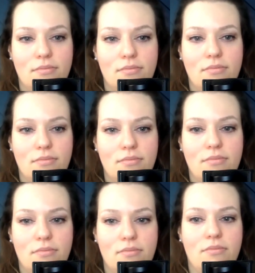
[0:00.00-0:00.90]

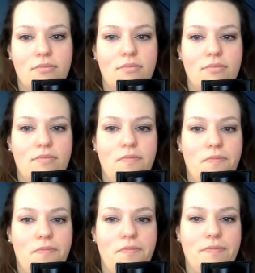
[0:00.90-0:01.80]

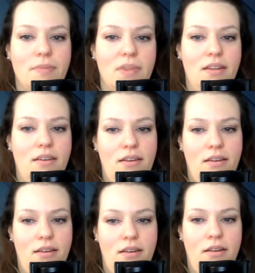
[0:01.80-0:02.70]

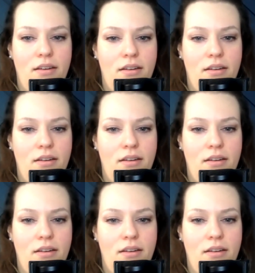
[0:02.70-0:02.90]
(not speaking)